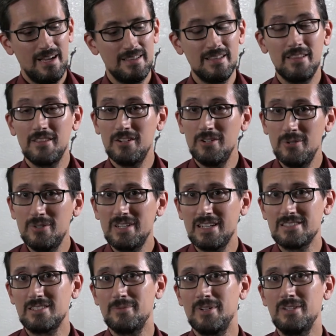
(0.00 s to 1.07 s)
And then the New
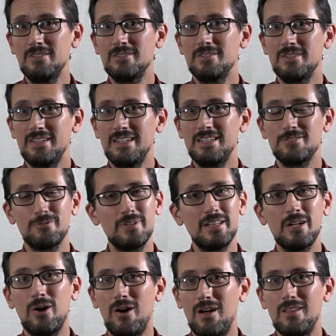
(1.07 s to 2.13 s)
Testament is
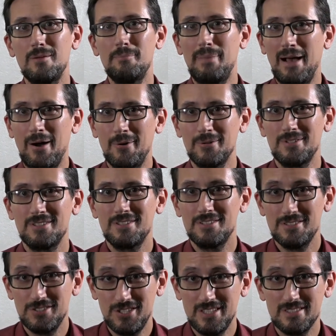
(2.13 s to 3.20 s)
really all about
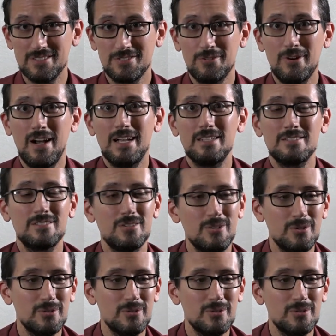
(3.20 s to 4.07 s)
Jesus Christ,